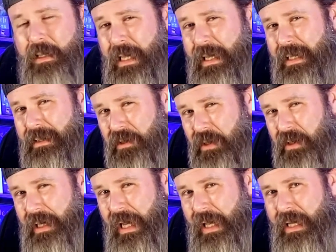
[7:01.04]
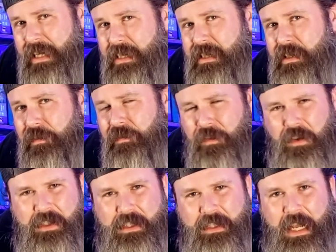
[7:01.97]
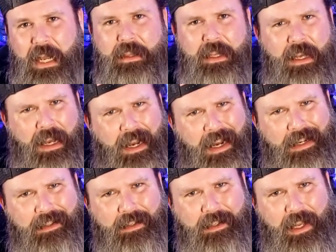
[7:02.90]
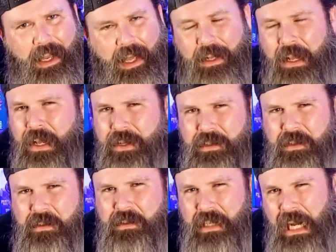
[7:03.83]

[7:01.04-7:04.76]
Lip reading: they get and look at is the first stack that I look at. So there's